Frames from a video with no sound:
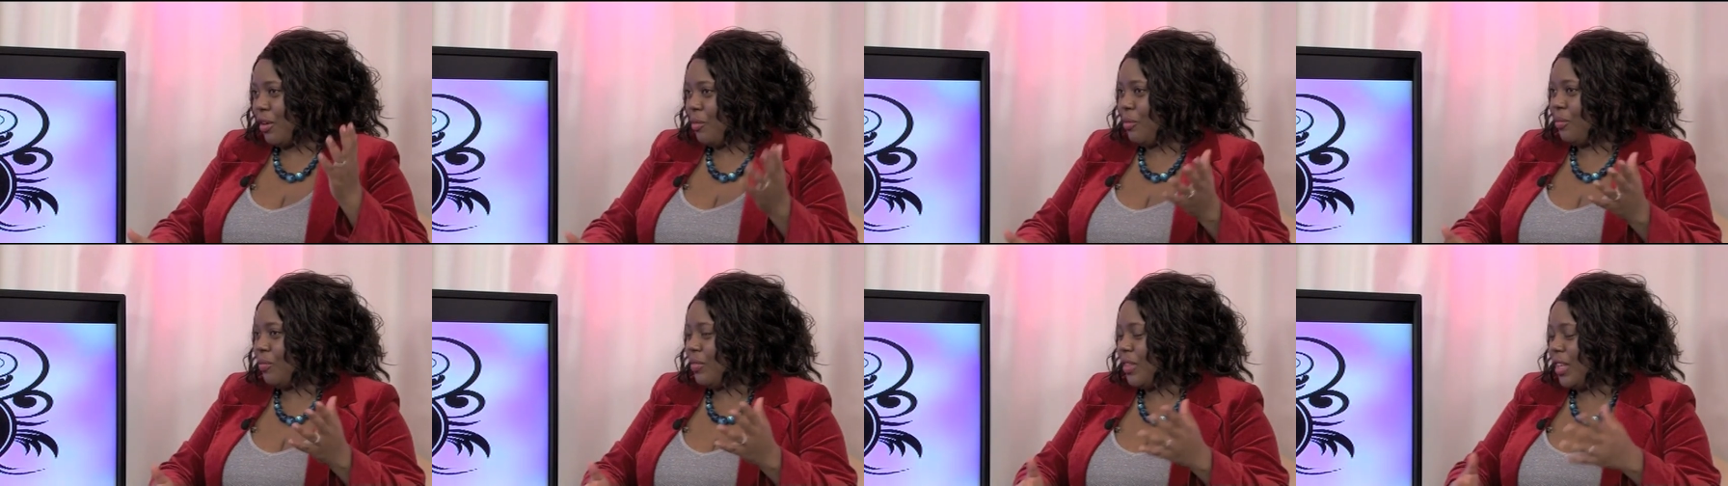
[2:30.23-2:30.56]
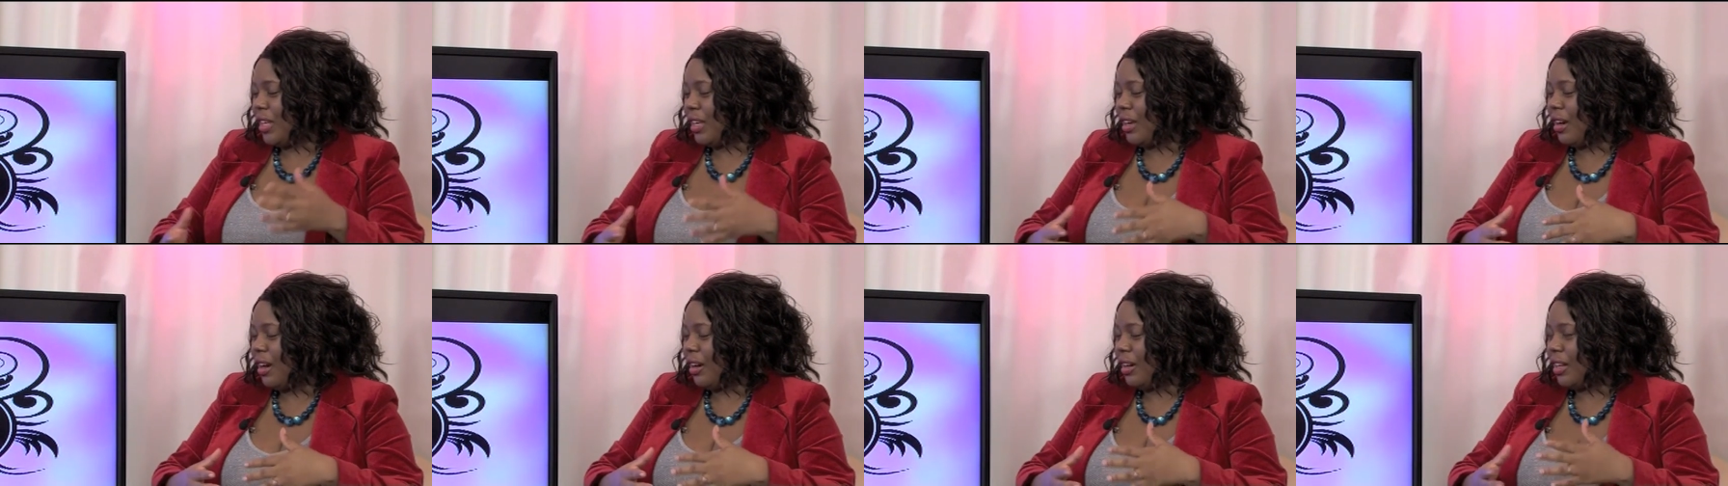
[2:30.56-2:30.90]
I'm the
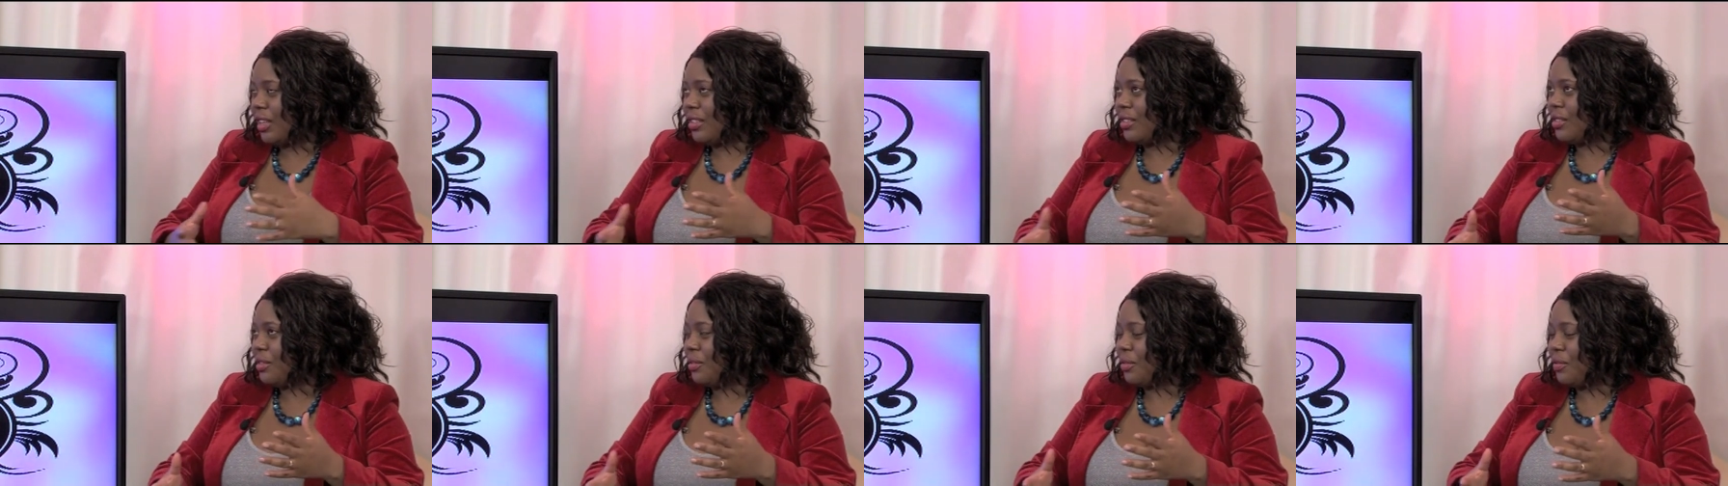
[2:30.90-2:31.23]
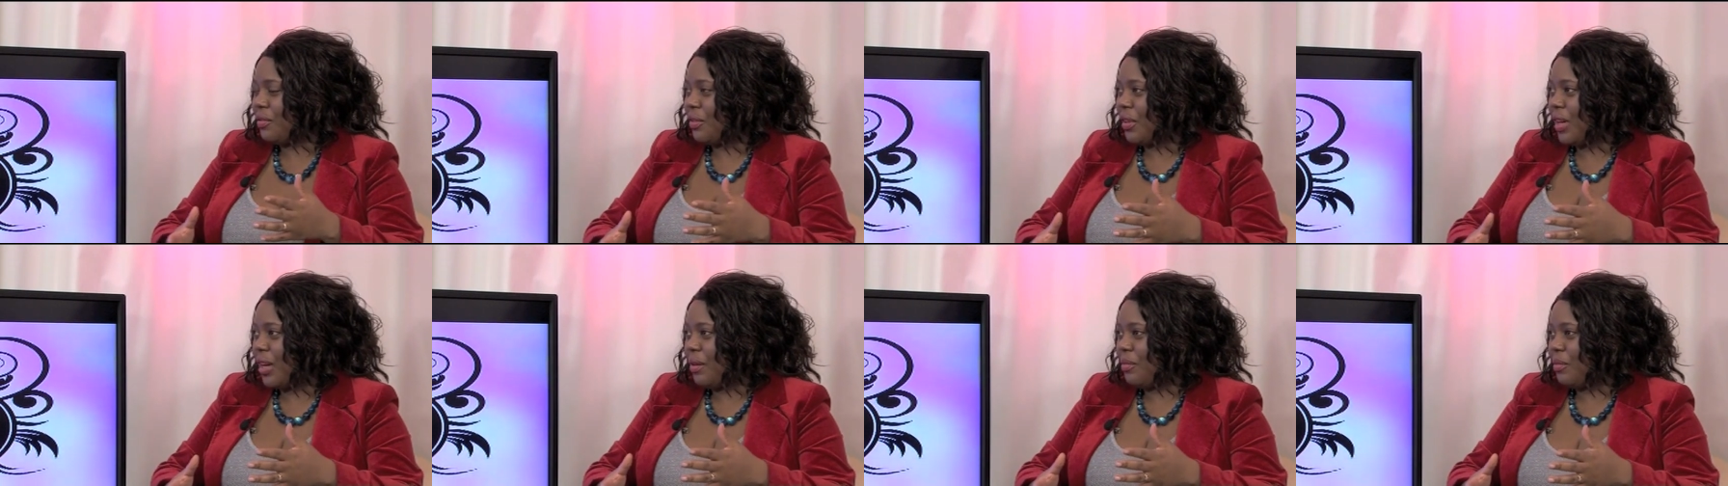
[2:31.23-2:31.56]
youngest
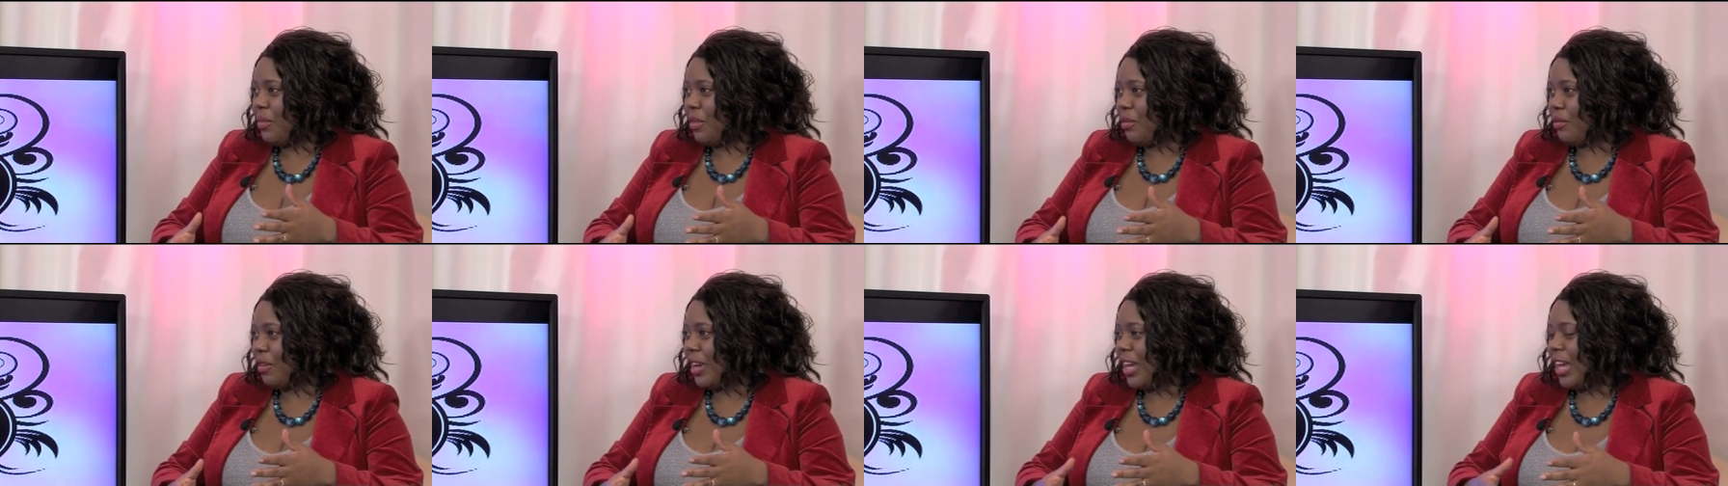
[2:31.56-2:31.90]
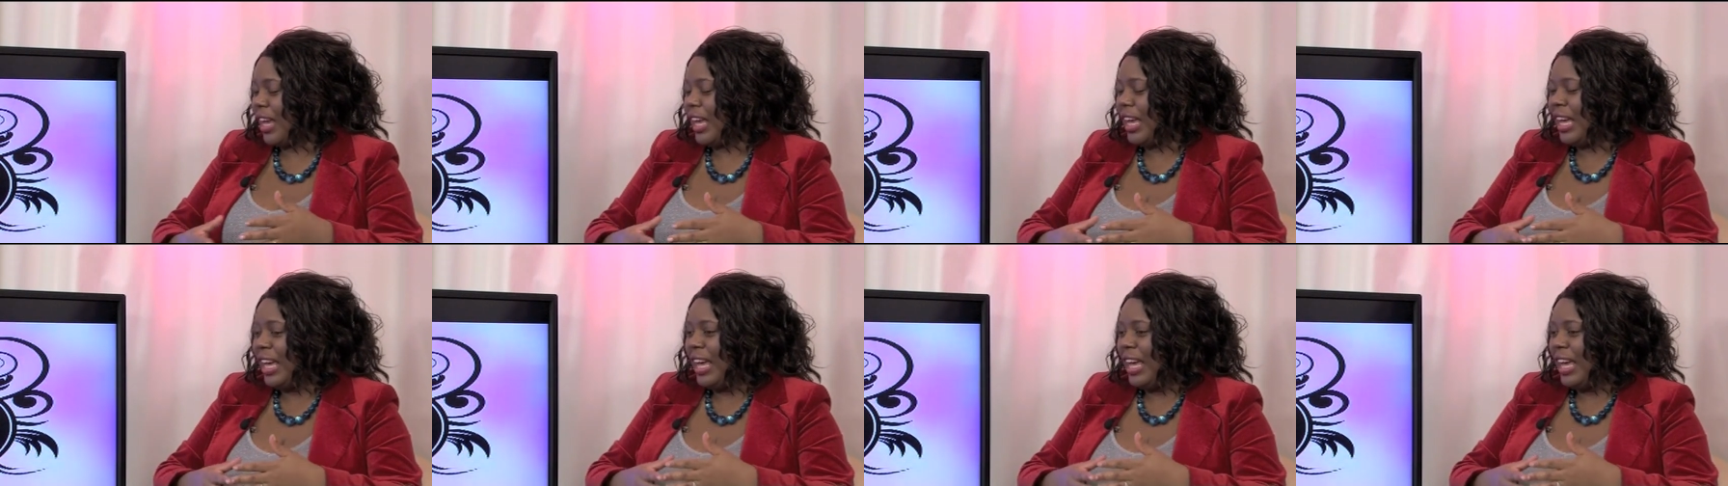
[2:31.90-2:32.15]
of 3,